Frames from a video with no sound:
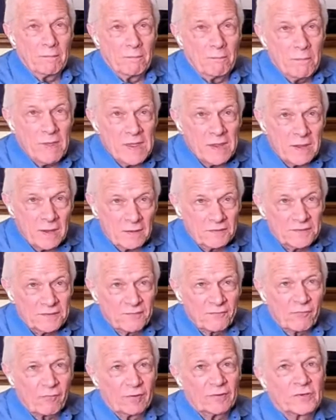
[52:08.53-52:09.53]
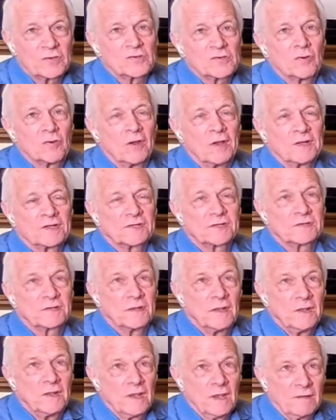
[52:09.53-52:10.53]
make a different choice.